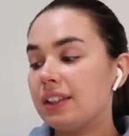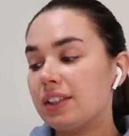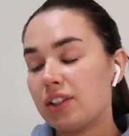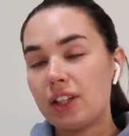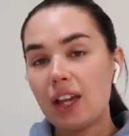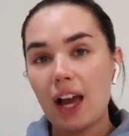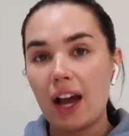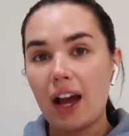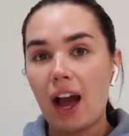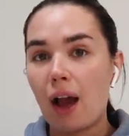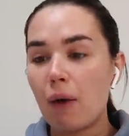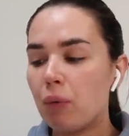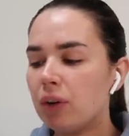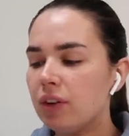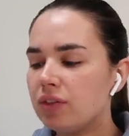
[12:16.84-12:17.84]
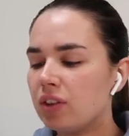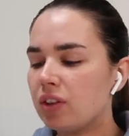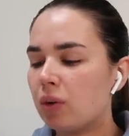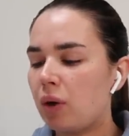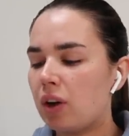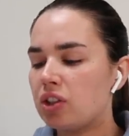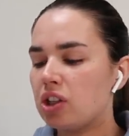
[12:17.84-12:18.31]
So yeah, I would have done the
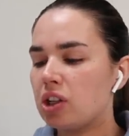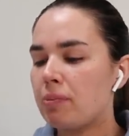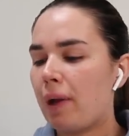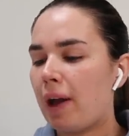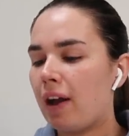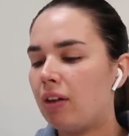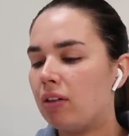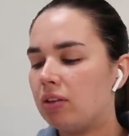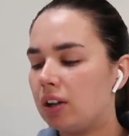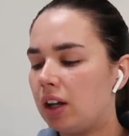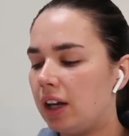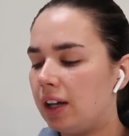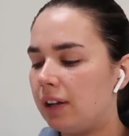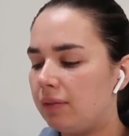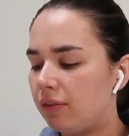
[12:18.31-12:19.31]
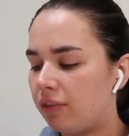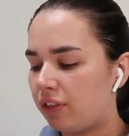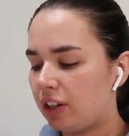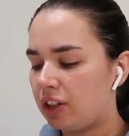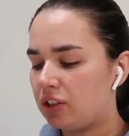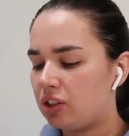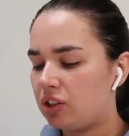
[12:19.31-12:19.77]
question about
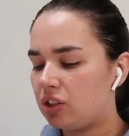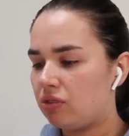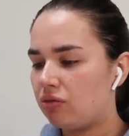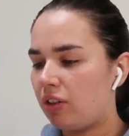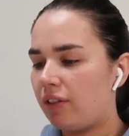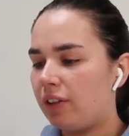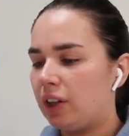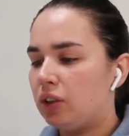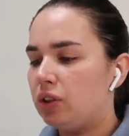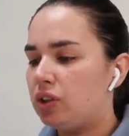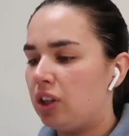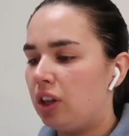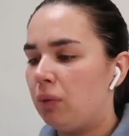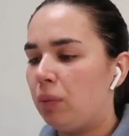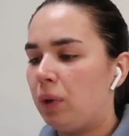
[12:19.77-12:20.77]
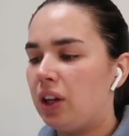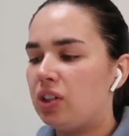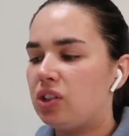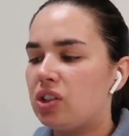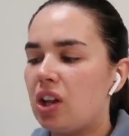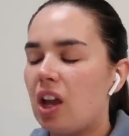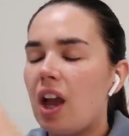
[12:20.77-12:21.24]
French Revolution,
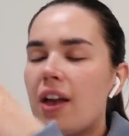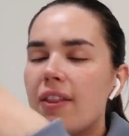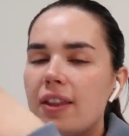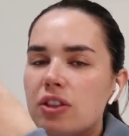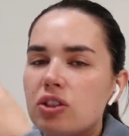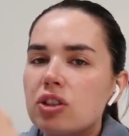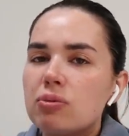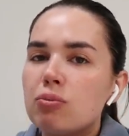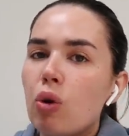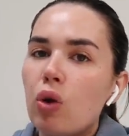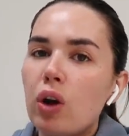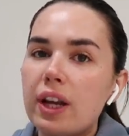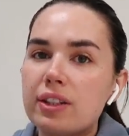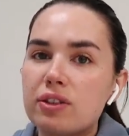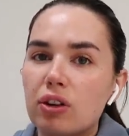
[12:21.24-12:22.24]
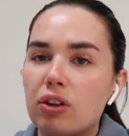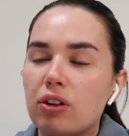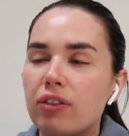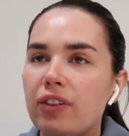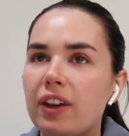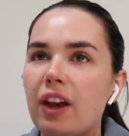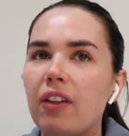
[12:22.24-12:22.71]
which there's just more
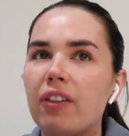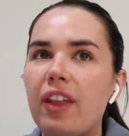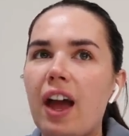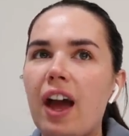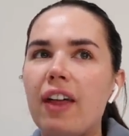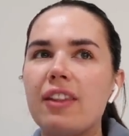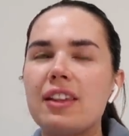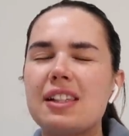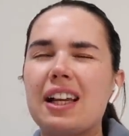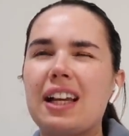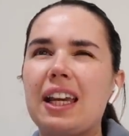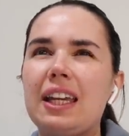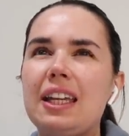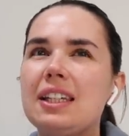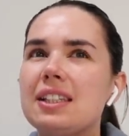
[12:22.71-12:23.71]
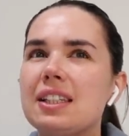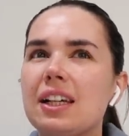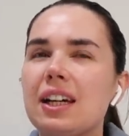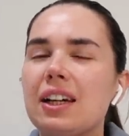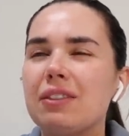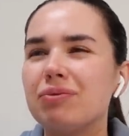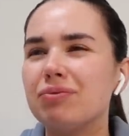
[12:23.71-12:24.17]
historiography on that. There's like
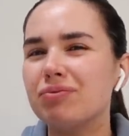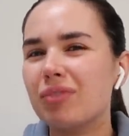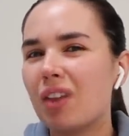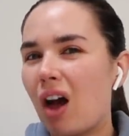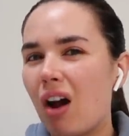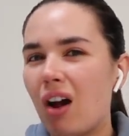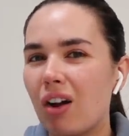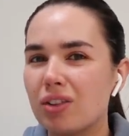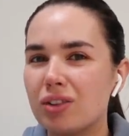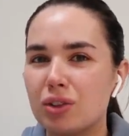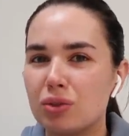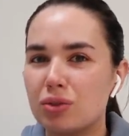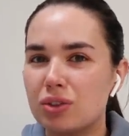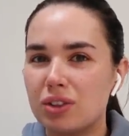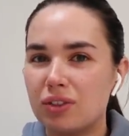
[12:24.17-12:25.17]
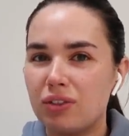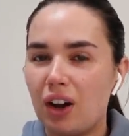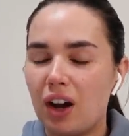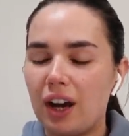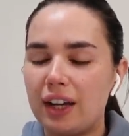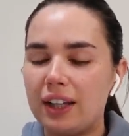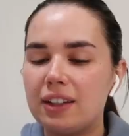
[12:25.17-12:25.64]
easier articles to
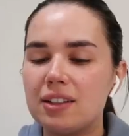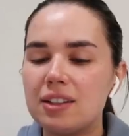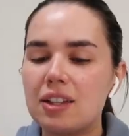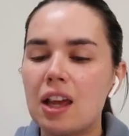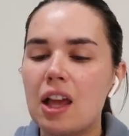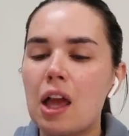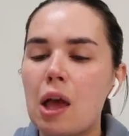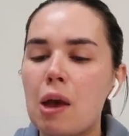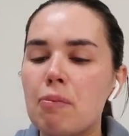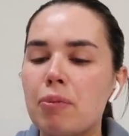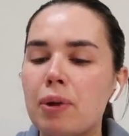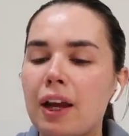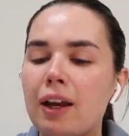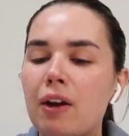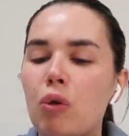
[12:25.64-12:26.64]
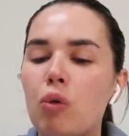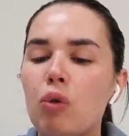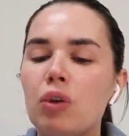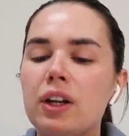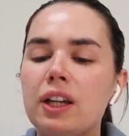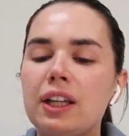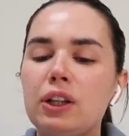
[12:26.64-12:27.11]
find. But I
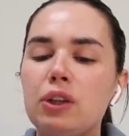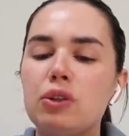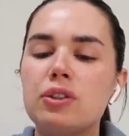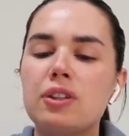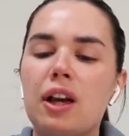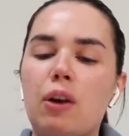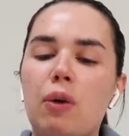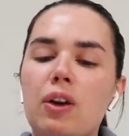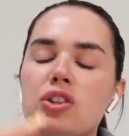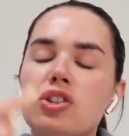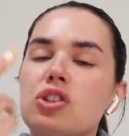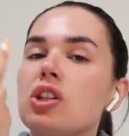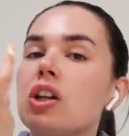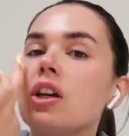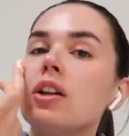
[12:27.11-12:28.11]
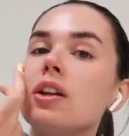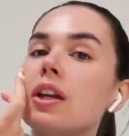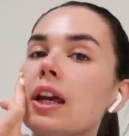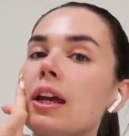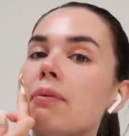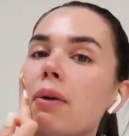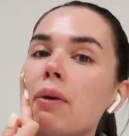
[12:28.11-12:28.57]
already used that question
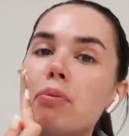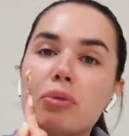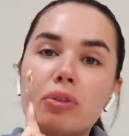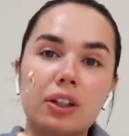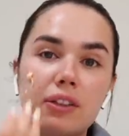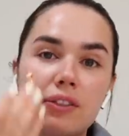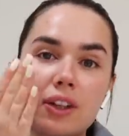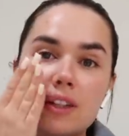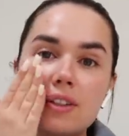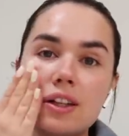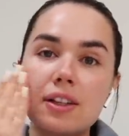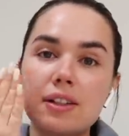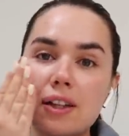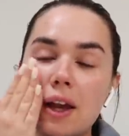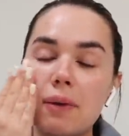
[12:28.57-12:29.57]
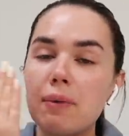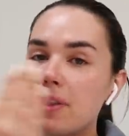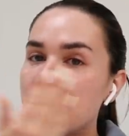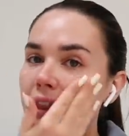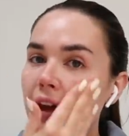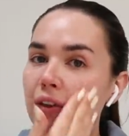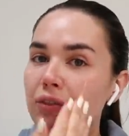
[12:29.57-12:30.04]
in my previous
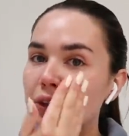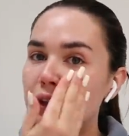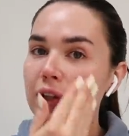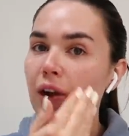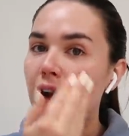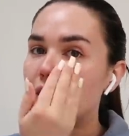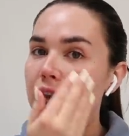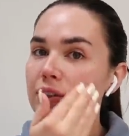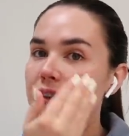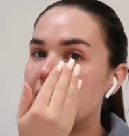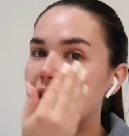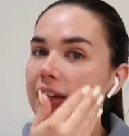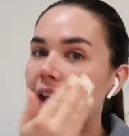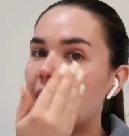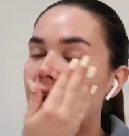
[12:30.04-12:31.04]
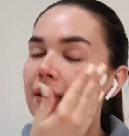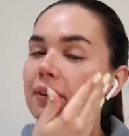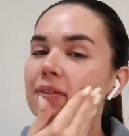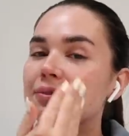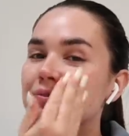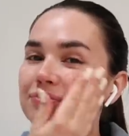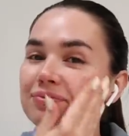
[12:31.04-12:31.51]
assignment. Therefore, you can't use it again.